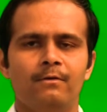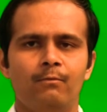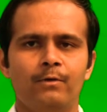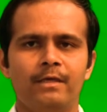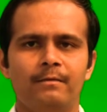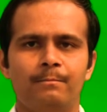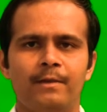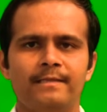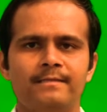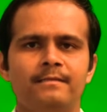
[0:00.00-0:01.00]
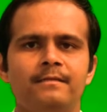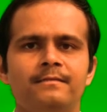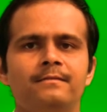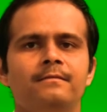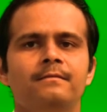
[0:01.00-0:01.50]
we place
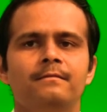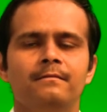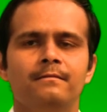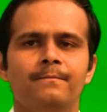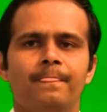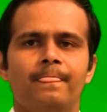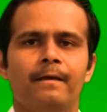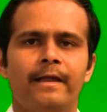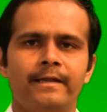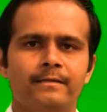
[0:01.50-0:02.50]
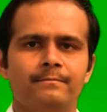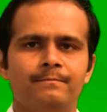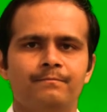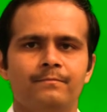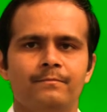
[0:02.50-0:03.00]
this atom
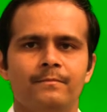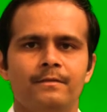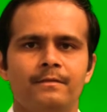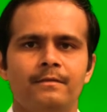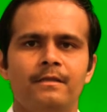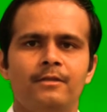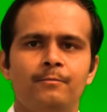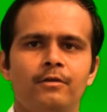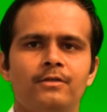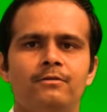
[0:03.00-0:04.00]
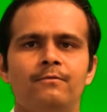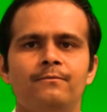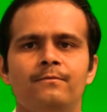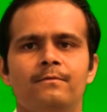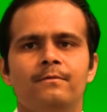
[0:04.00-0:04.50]
in the influence
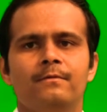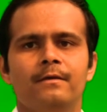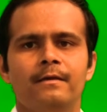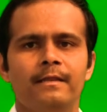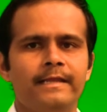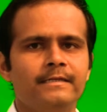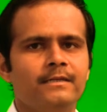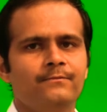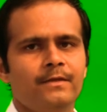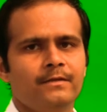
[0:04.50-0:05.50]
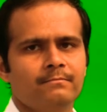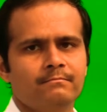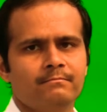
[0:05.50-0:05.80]
of electric field,